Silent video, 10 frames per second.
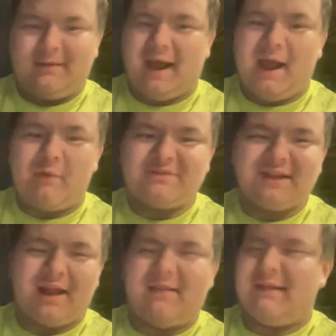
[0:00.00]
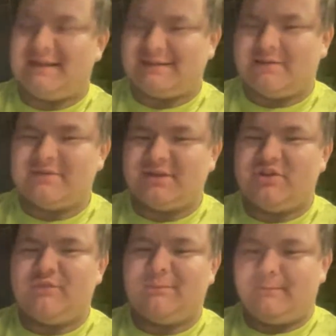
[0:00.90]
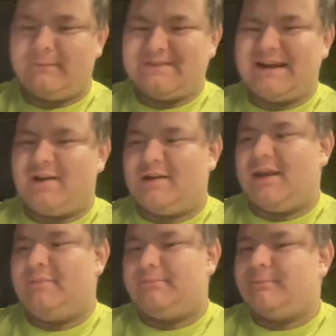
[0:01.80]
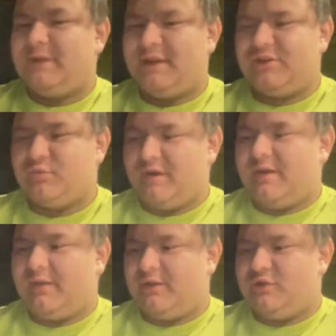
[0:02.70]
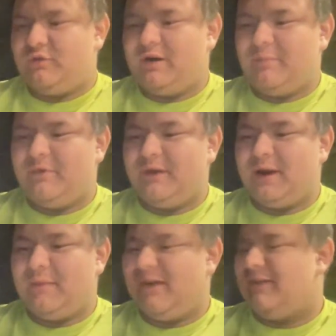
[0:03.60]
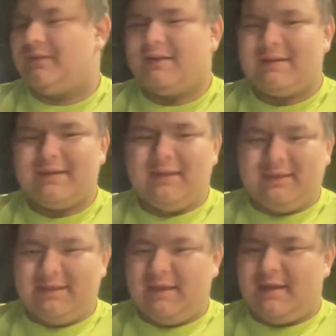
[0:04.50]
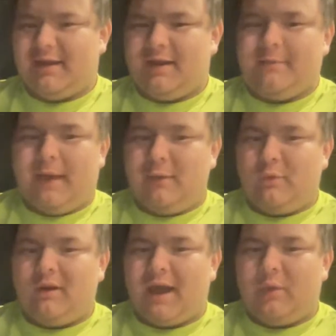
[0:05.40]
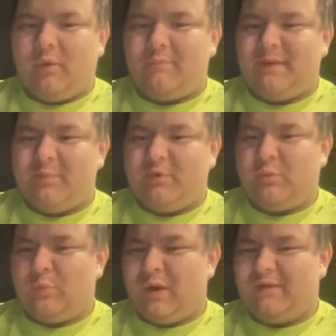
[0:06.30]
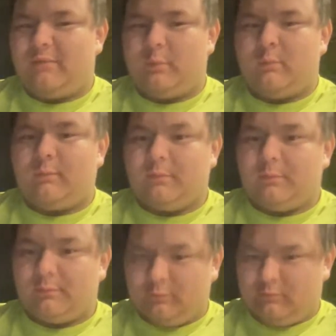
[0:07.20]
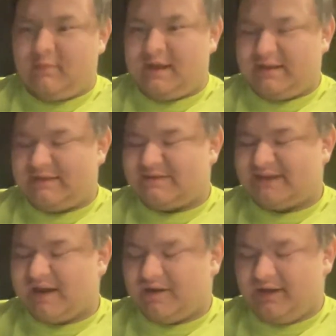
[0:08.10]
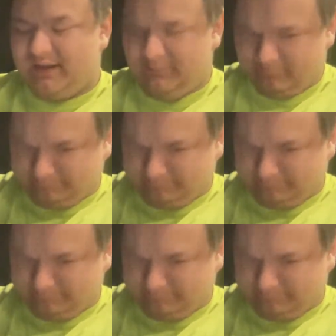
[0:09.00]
I was like I said, I was going to do Saturday each week and then doing it, but then I'm like, yeah, I don't want people to wait this Saturday